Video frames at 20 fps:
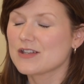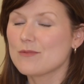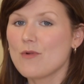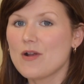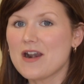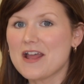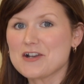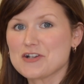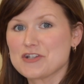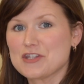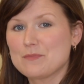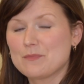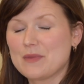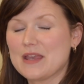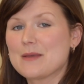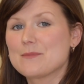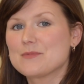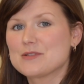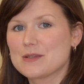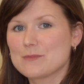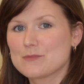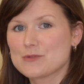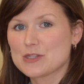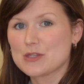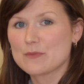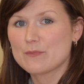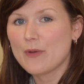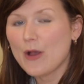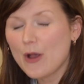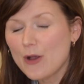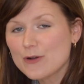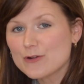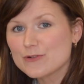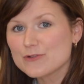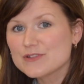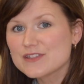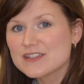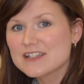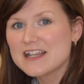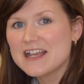someone actually pipped him to the
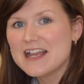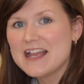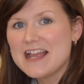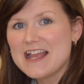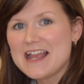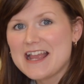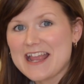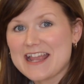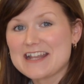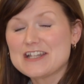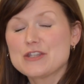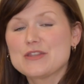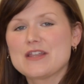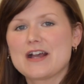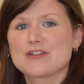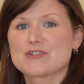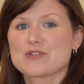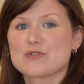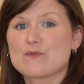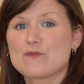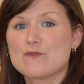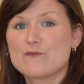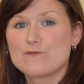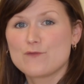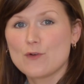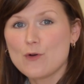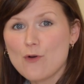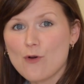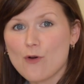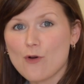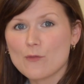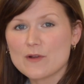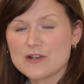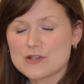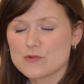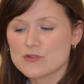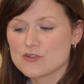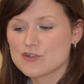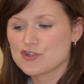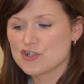post in 2004,
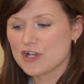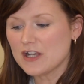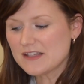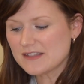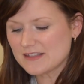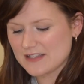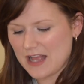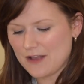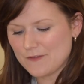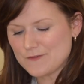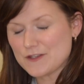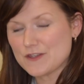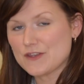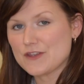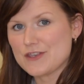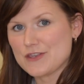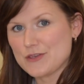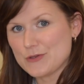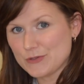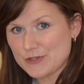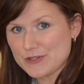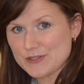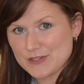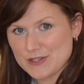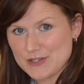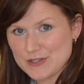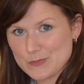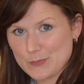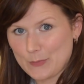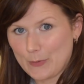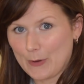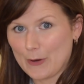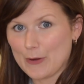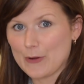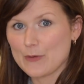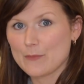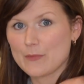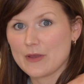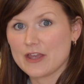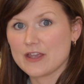which was just after the Ulysses
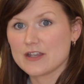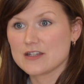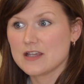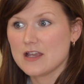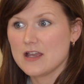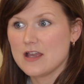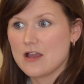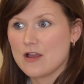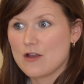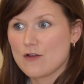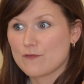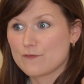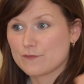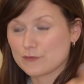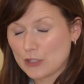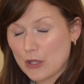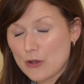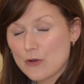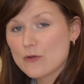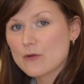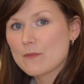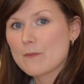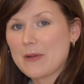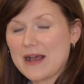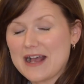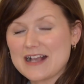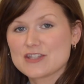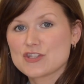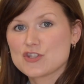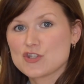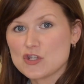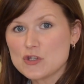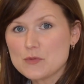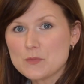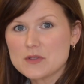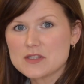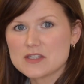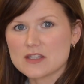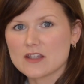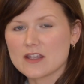probe had flown past
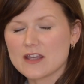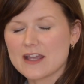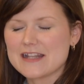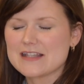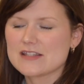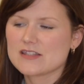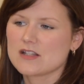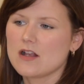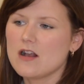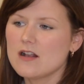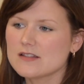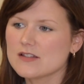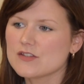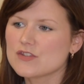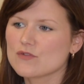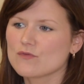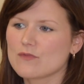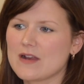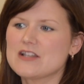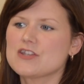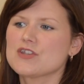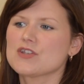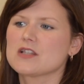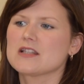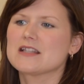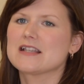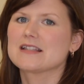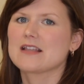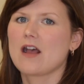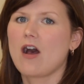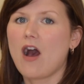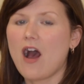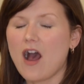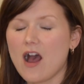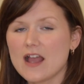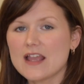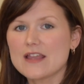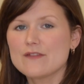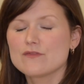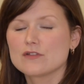Jupiter, and it started to register these
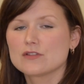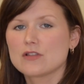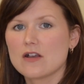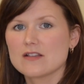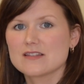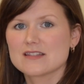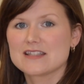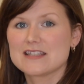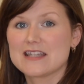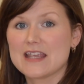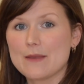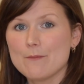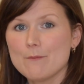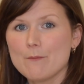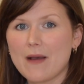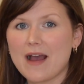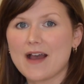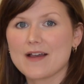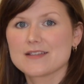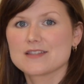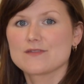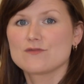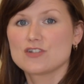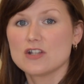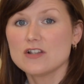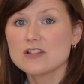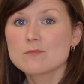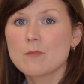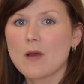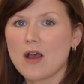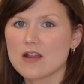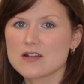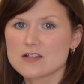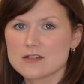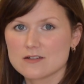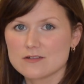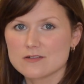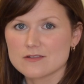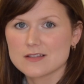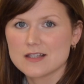high velocity impacts of dust
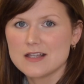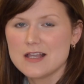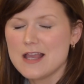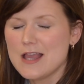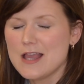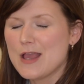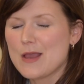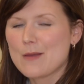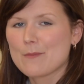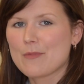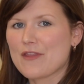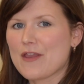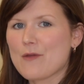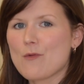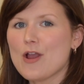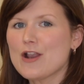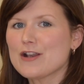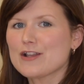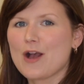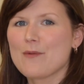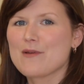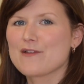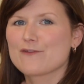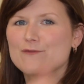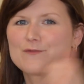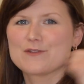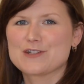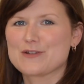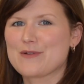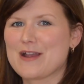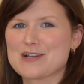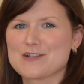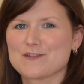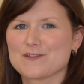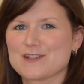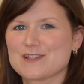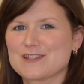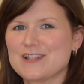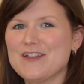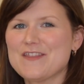particles. But they weren't coming from the direction of
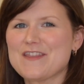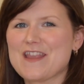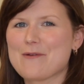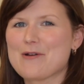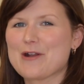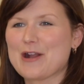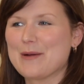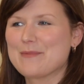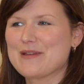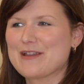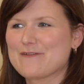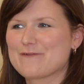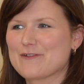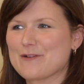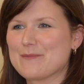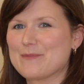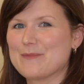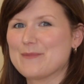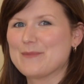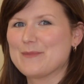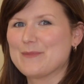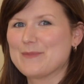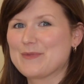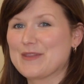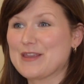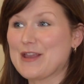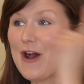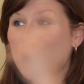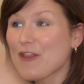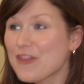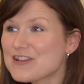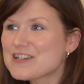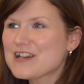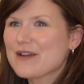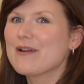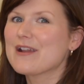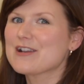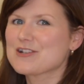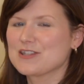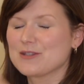the sun, they were coming from the other
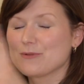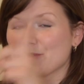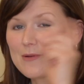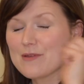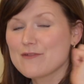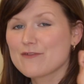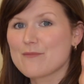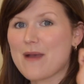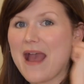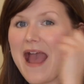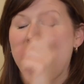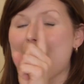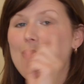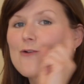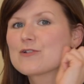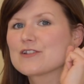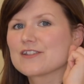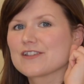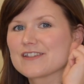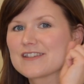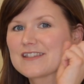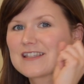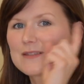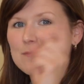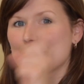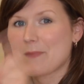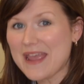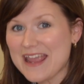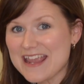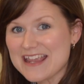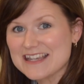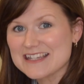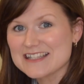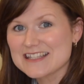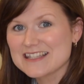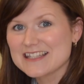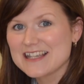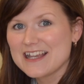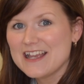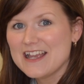direction, they were coming from outer
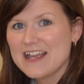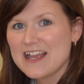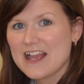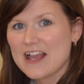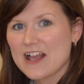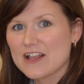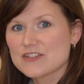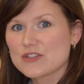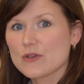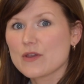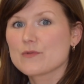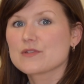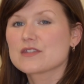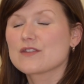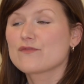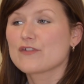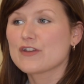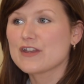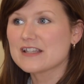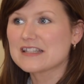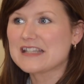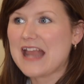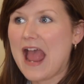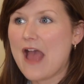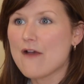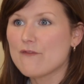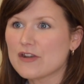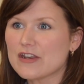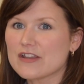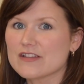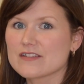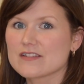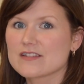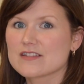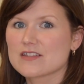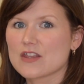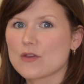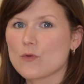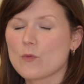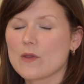space. And so it was the first evidence
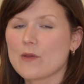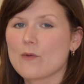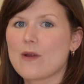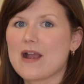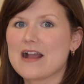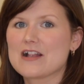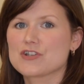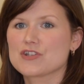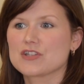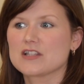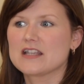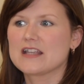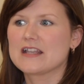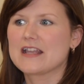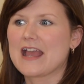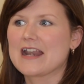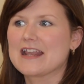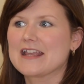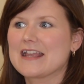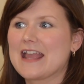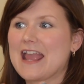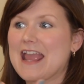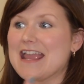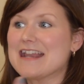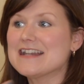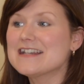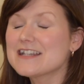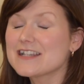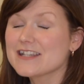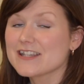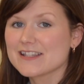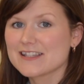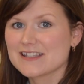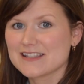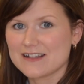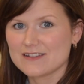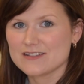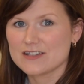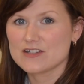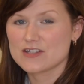that we were actually getting
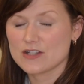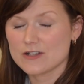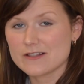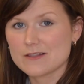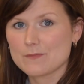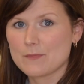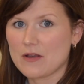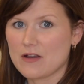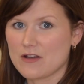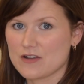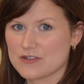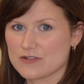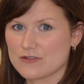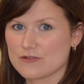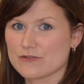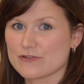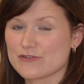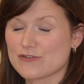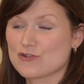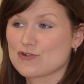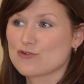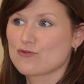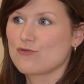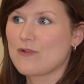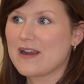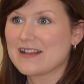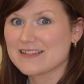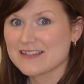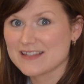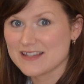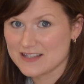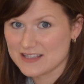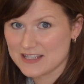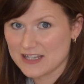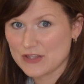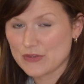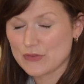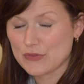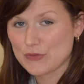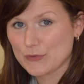interstellar dust particles
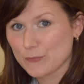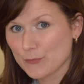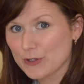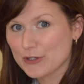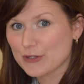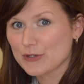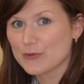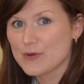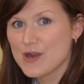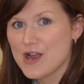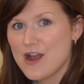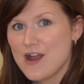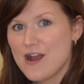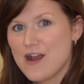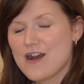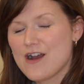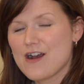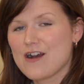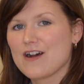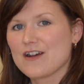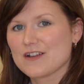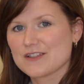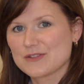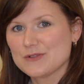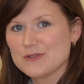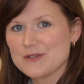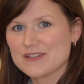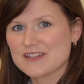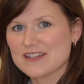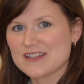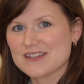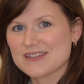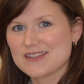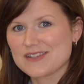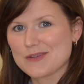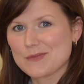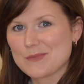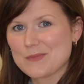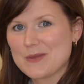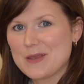transiting through our solar
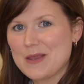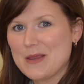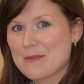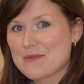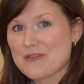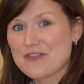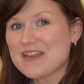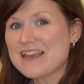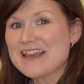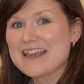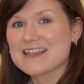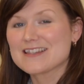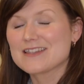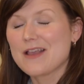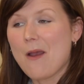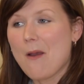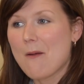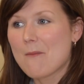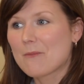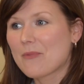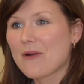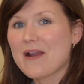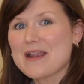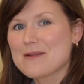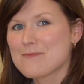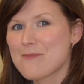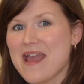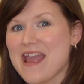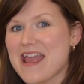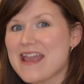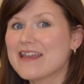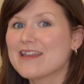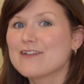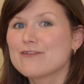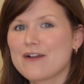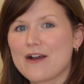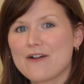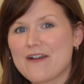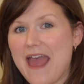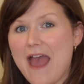system. The thing is, Brian May
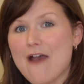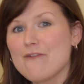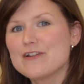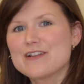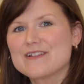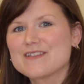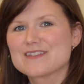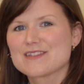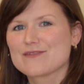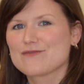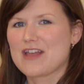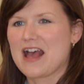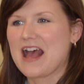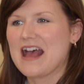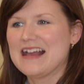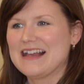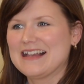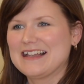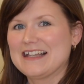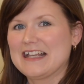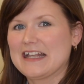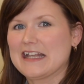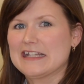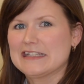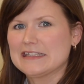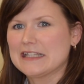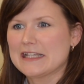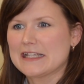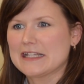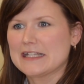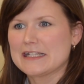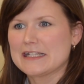found evidence of that in like